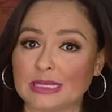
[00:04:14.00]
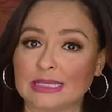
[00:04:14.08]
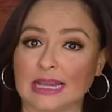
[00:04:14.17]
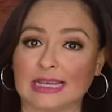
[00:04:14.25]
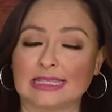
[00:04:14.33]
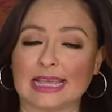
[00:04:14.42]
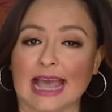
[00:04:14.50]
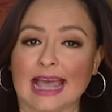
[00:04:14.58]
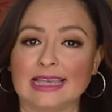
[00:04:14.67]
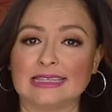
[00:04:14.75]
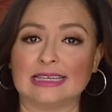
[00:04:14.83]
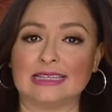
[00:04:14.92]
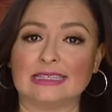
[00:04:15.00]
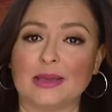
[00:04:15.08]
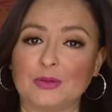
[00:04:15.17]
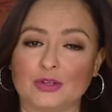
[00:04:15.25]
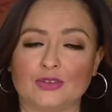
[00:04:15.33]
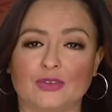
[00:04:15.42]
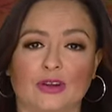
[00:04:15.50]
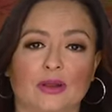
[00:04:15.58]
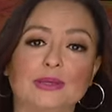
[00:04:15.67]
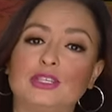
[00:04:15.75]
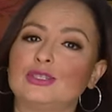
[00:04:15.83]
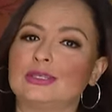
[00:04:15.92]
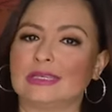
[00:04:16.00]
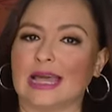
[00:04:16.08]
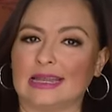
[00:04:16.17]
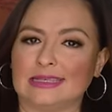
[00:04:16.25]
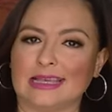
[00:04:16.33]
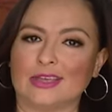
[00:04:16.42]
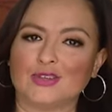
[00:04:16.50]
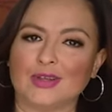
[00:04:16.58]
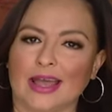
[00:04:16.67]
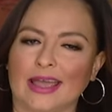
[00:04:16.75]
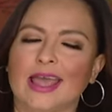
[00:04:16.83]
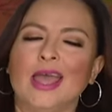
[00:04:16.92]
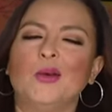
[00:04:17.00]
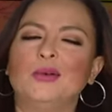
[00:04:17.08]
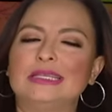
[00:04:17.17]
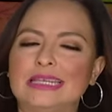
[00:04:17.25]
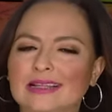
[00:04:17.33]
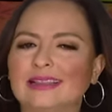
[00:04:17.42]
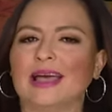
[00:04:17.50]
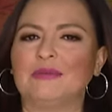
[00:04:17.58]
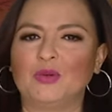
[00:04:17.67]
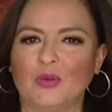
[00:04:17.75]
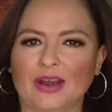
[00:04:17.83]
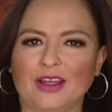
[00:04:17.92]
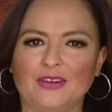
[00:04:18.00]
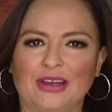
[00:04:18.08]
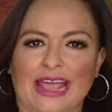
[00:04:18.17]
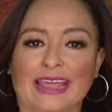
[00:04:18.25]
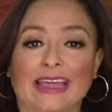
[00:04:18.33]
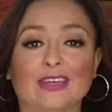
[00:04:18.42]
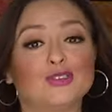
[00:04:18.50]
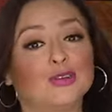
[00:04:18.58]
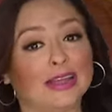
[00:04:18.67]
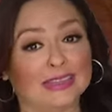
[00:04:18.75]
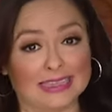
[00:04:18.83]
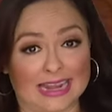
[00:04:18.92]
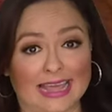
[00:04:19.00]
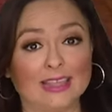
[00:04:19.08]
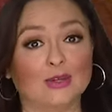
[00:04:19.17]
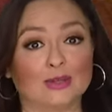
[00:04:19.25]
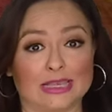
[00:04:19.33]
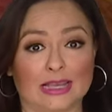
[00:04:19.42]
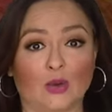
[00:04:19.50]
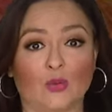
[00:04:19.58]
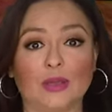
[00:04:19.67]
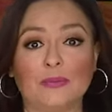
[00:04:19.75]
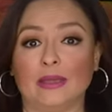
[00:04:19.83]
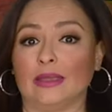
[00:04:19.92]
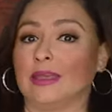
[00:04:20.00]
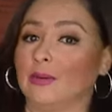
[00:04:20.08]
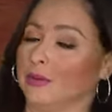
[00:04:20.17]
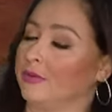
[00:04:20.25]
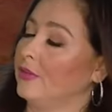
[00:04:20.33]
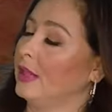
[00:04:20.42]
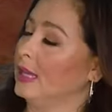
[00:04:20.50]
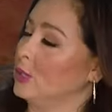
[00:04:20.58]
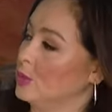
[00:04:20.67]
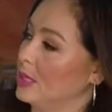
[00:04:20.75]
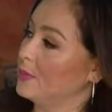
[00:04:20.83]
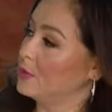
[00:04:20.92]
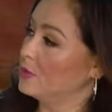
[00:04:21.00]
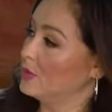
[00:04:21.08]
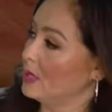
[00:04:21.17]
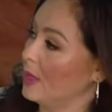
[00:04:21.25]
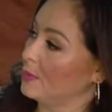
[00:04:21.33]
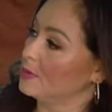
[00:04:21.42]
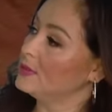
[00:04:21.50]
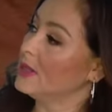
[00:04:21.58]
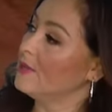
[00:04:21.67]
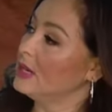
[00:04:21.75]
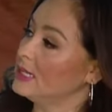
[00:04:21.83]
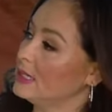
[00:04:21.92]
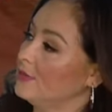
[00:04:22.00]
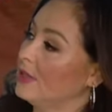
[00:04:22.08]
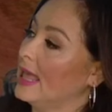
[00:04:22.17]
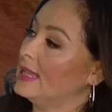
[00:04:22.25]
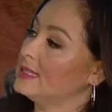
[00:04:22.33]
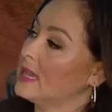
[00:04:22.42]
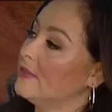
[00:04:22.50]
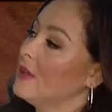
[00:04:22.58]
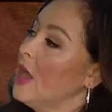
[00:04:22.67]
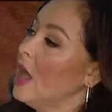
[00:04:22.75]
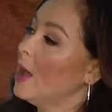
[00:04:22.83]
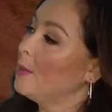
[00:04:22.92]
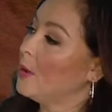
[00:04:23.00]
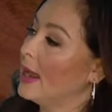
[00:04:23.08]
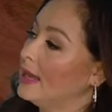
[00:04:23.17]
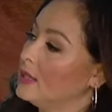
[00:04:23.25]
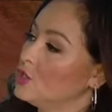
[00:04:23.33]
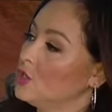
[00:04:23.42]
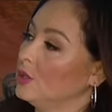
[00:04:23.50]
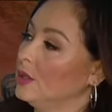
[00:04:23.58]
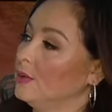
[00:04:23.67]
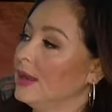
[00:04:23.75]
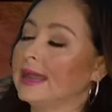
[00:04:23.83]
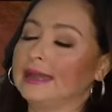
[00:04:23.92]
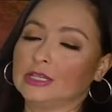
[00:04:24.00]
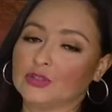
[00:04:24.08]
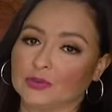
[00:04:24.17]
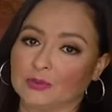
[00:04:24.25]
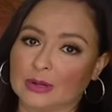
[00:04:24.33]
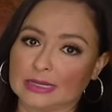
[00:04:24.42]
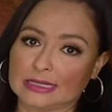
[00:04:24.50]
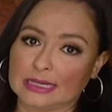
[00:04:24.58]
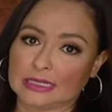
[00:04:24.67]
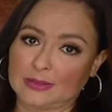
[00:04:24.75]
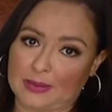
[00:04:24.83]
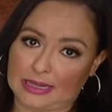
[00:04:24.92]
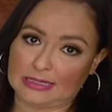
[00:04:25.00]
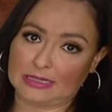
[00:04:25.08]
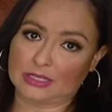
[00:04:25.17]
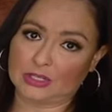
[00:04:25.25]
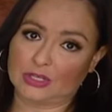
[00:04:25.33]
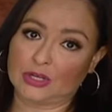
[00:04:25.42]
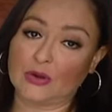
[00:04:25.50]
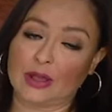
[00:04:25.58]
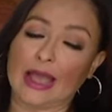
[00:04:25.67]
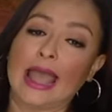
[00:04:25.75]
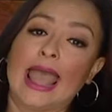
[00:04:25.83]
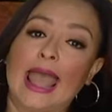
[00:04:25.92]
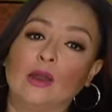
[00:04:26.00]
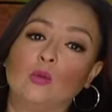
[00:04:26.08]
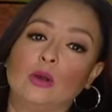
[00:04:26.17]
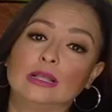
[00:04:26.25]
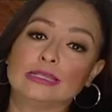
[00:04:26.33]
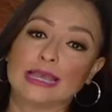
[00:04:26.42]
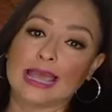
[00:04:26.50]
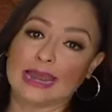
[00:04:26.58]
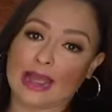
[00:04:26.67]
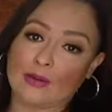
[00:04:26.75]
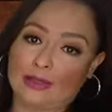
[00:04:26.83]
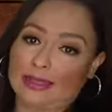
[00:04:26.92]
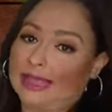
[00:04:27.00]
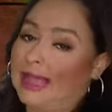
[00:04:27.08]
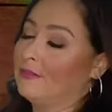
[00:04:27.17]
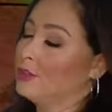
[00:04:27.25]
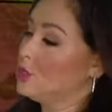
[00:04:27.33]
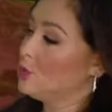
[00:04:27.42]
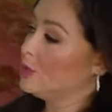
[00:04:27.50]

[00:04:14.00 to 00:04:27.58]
sunny skies and temperatures that are going to be just as hot as yesterday. We did climb to 108 yesterday, and today it looks like a repeat here in Phoenix with temperatures in the upper 70s in Flagstaff, upper 80s to low 90s from Prescott to Payson to Sedona, and 110 out at Lake Havasu